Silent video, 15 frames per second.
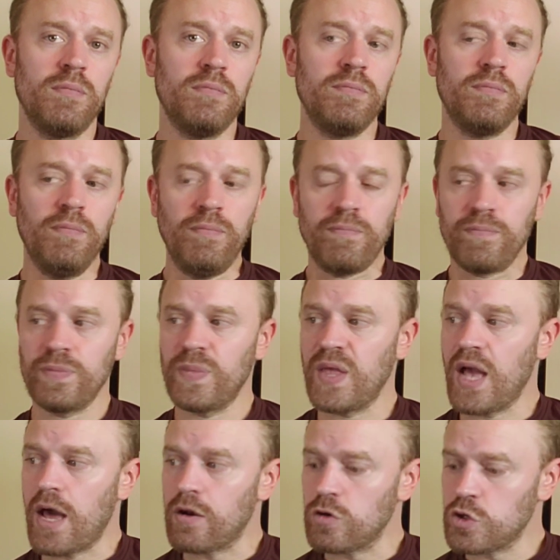
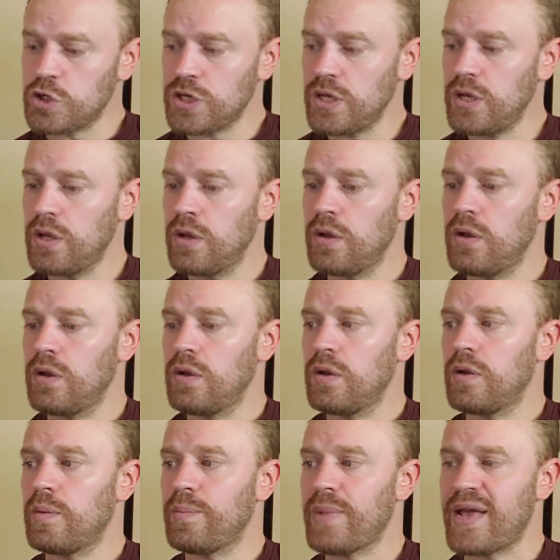The energy
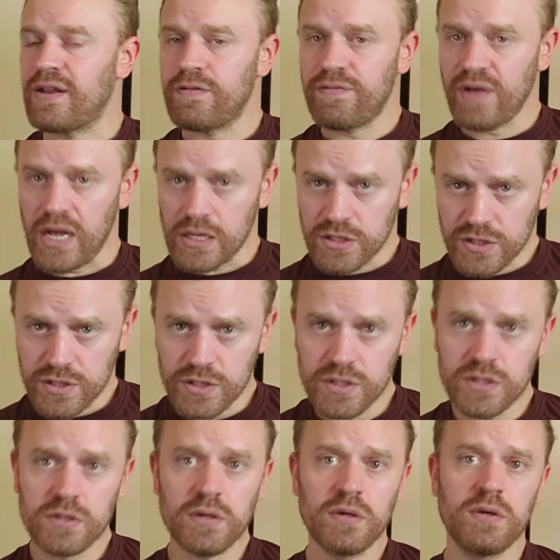
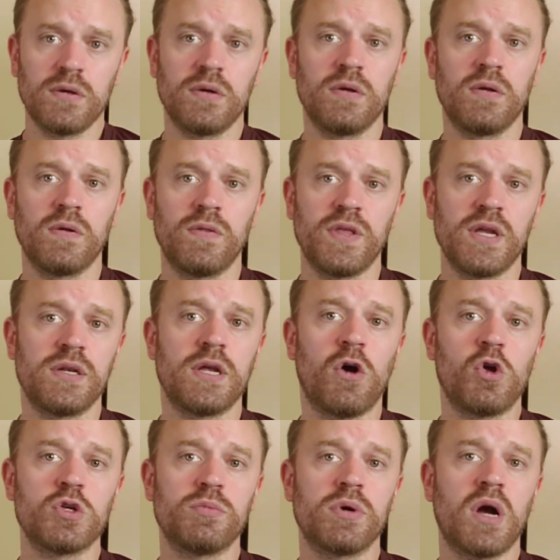manifests the
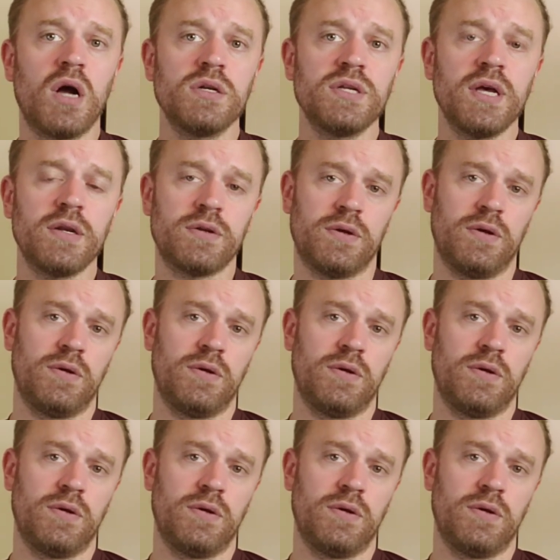intelligible content,